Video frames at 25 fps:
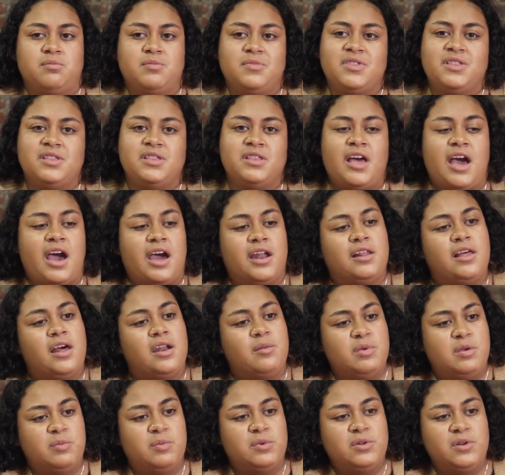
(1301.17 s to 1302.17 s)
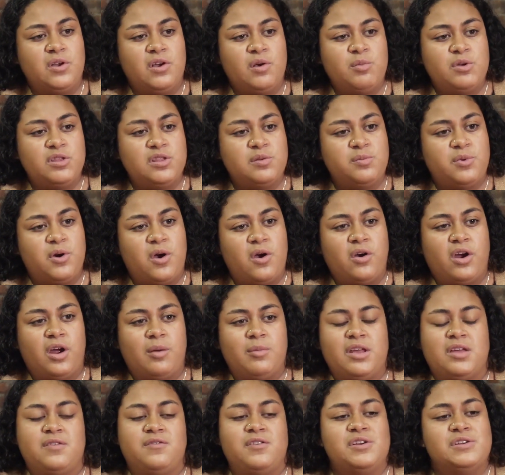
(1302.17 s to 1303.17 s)
not a lot of people know about the program,
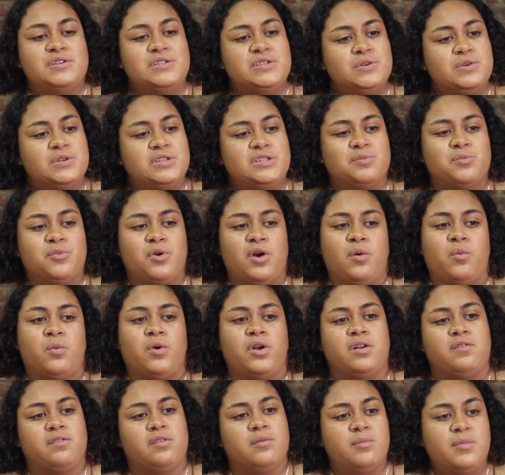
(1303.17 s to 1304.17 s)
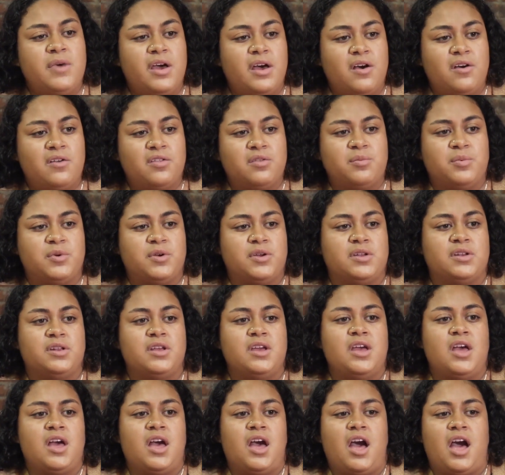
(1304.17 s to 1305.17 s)
and if you do, it's more word of the mouth. But
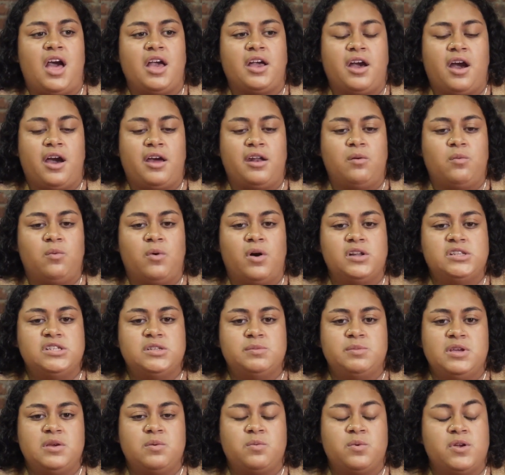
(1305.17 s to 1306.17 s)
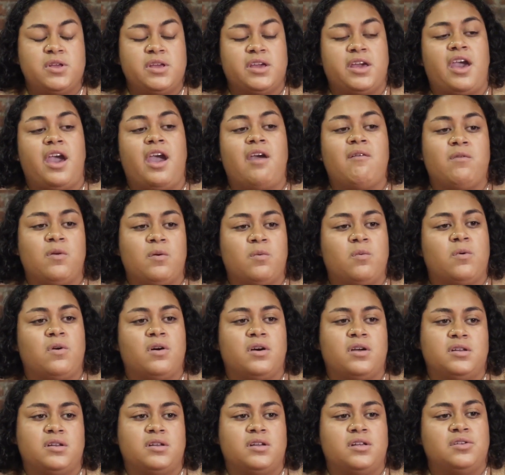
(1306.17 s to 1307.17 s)
I kind of want to be where like
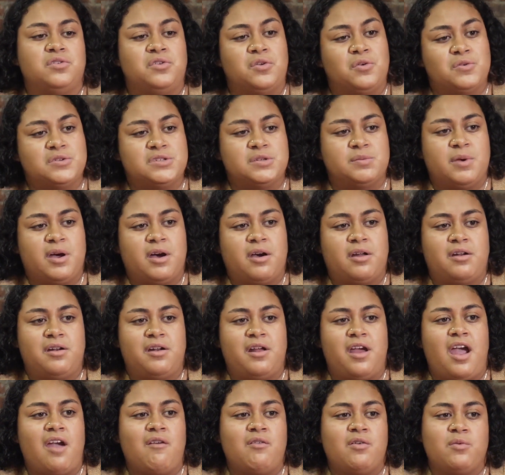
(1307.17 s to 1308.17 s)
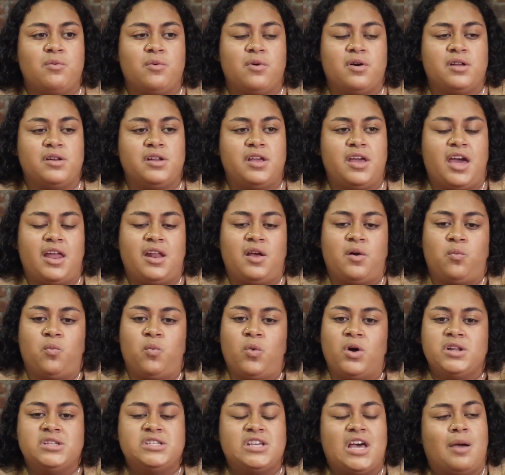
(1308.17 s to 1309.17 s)
everyone knows about it. Everyone at
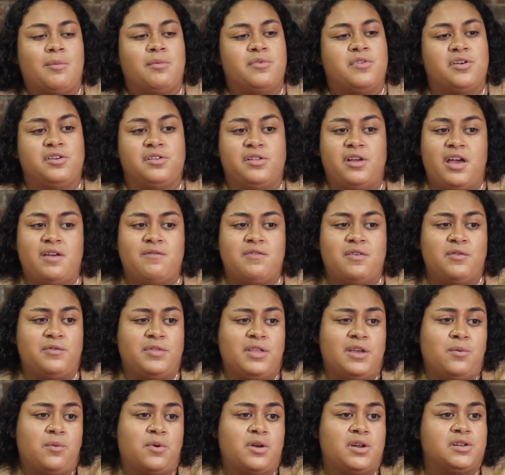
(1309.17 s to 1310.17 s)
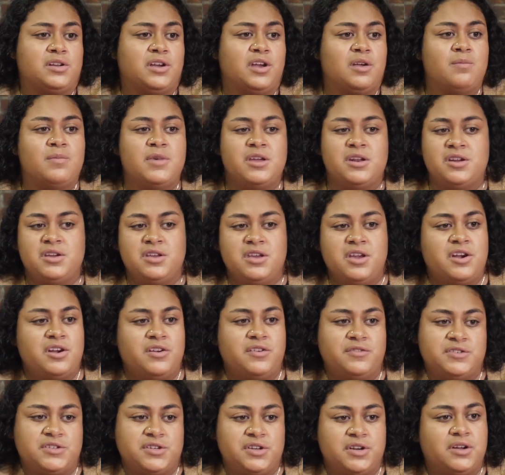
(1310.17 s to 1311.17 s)
one time in their life, if they want to commit a year
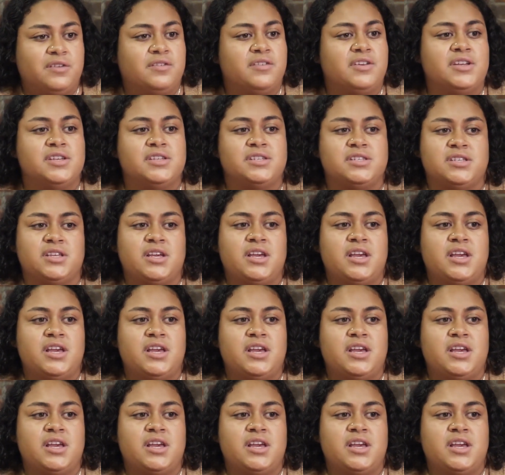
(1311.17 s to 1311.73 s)
of service,